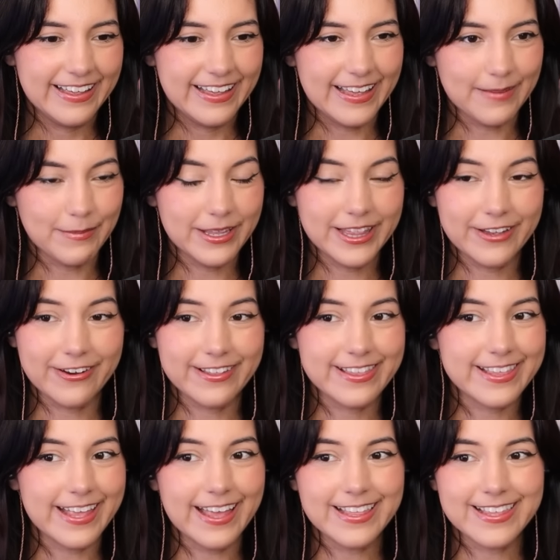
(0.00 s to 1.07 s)
I mean, they're in
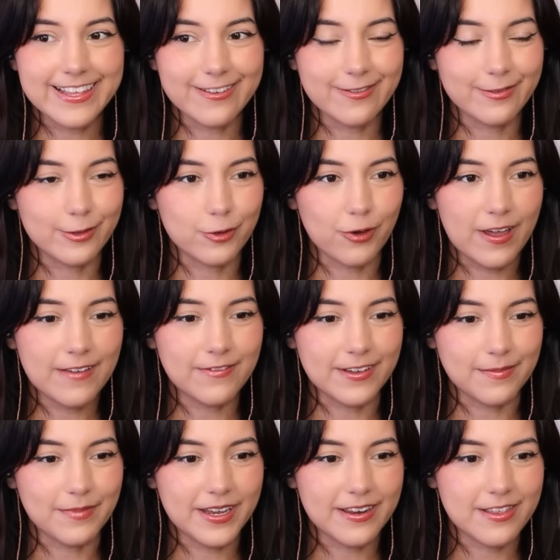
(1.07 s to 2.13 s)
standstill traffic.
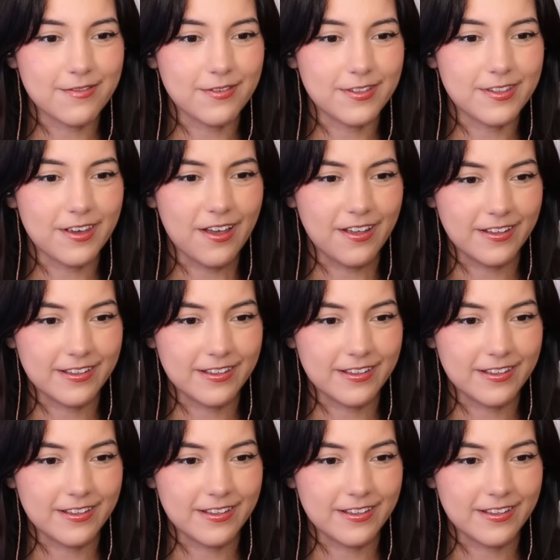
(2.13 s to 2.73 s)
Might as well talk.